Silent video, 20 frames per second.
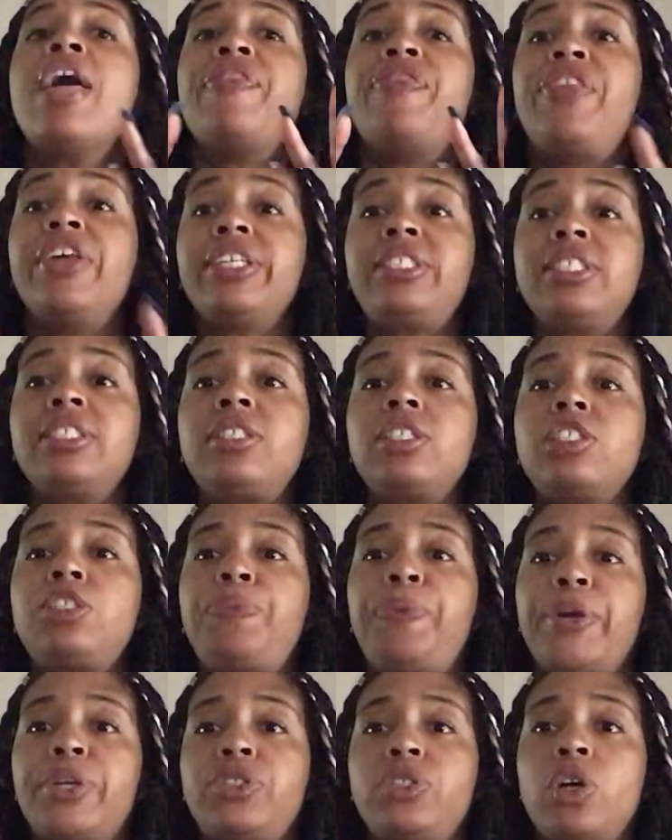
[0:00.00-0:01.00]
This is a
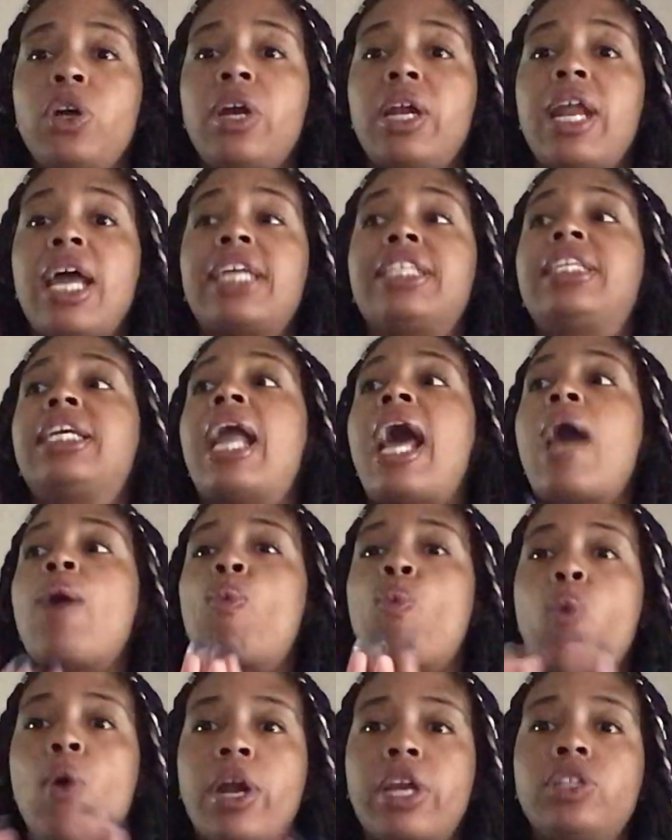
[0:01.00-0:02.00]
spiritual connection. I
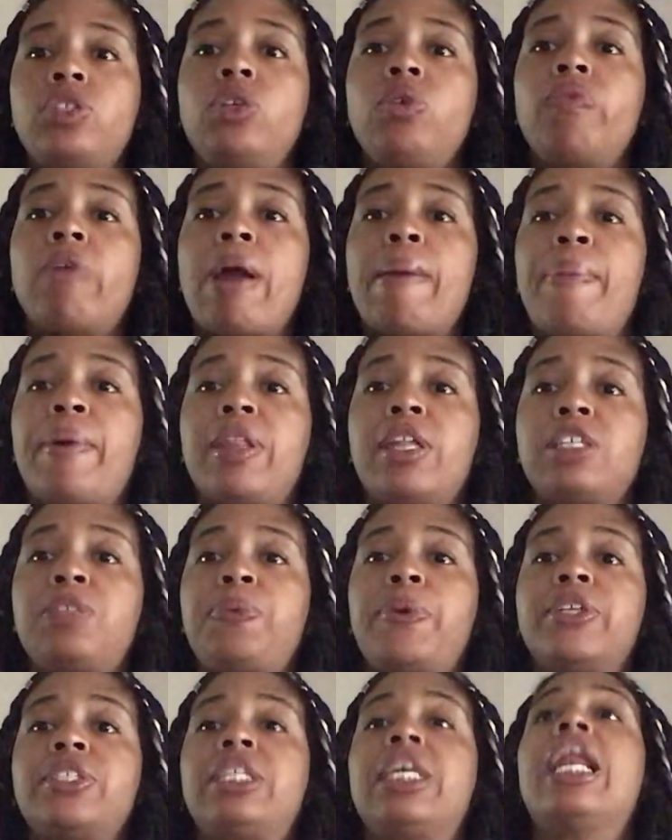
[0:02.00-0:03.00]
want to do right by this
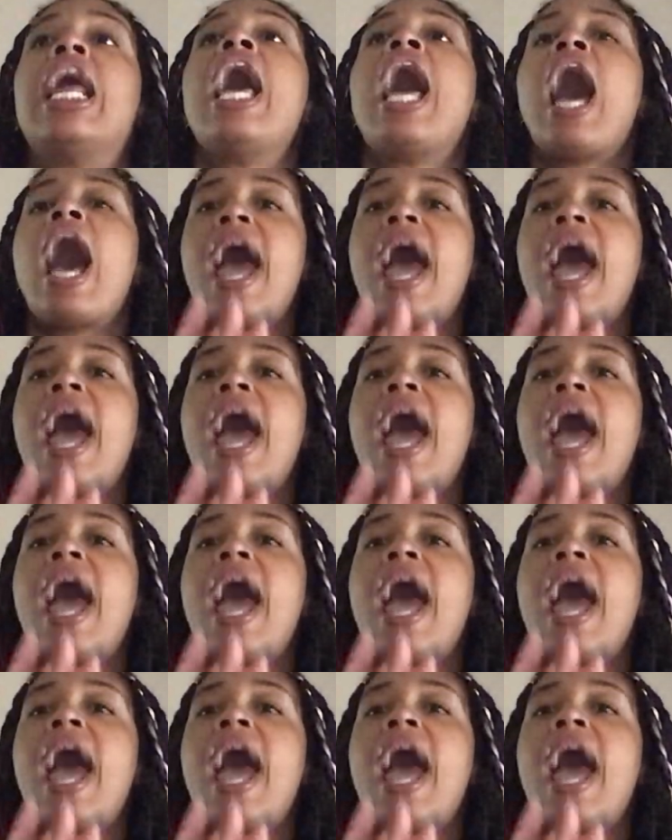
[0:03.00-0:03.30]
person.